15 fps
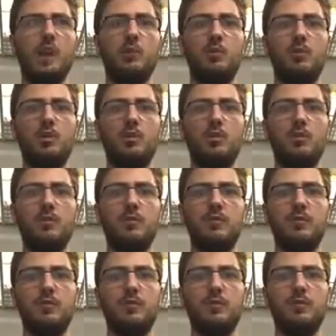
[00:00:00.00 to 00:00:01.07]

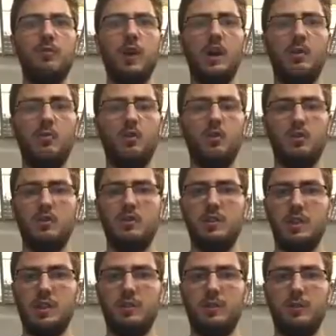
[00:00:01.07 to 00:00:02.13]
would,
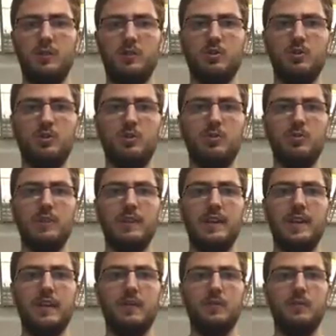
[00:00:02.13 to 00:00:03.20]
if I was going to do it
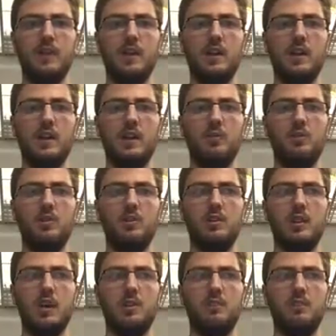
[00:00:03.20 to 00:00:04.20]
again as well, I would